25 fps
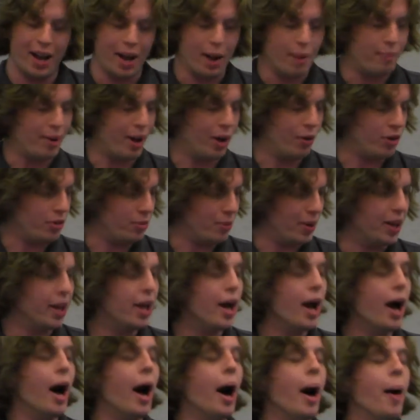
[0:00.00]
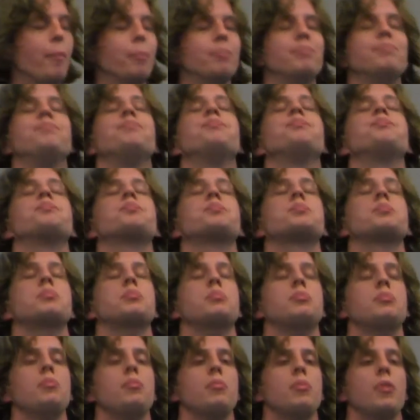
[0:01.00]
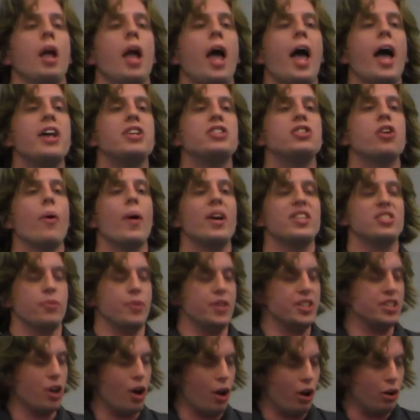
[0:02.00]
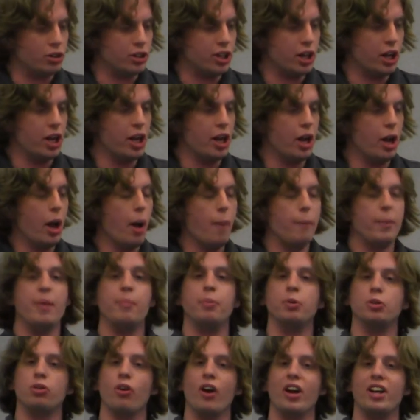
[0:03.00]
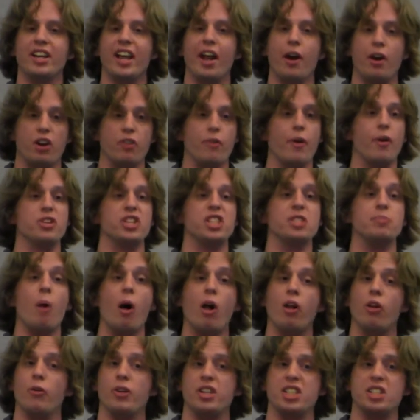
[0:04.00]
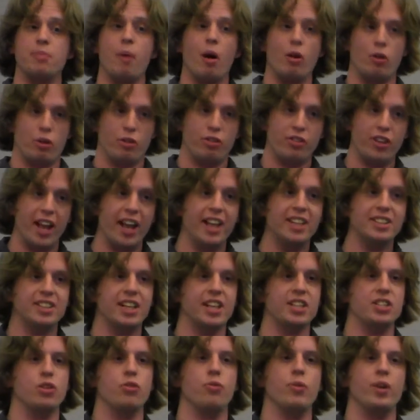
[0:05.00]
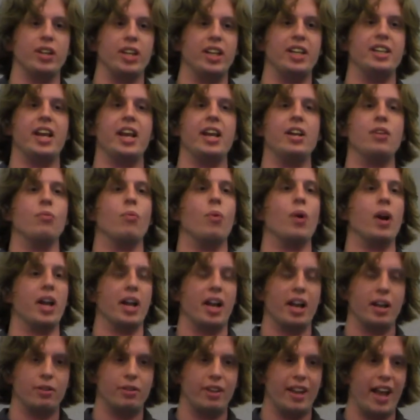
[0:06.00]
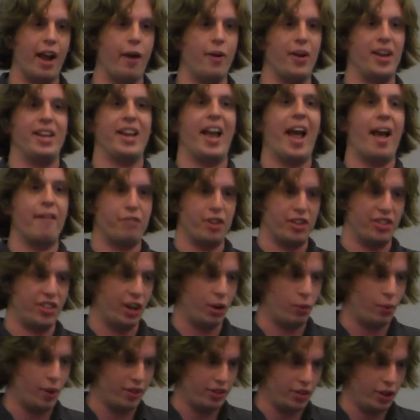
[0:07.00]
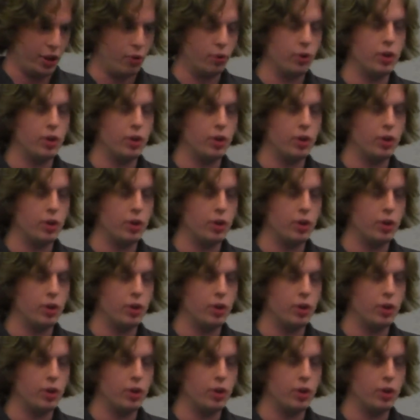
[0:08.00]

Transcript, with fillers: Bear with me. Um, and so as a result, people tried to carry around smaller and smaller things because you really didn't want to carry everything with you.